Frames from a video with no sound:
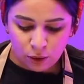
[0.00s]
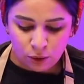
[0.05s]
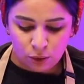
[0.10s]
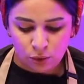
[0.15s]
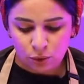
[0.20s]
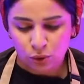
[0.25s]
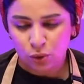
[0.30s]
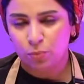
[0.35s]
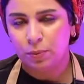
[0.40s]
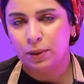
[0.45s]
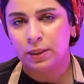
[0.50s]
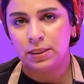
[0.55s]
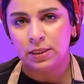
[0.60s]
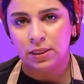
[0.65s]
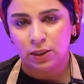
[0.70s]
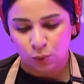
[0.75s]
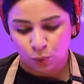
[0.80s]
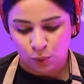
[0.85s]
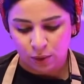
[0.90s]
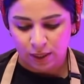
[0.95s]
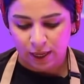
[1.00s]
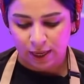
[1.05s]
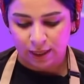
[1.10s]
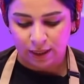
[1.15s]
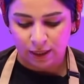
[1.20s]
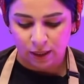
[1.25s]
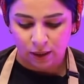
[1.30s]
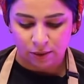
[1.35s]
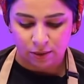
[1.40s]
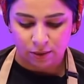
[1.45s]
or to mix it with
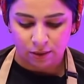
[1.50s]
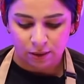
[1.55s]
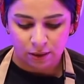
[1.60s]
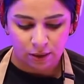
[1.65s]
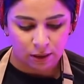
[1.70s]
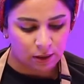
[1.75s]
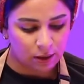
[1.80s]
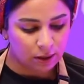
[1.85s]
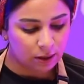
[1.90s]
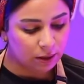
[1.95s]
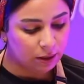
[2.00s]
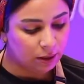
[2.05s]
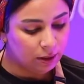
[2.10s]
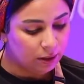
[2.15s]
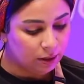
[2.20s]
any other color.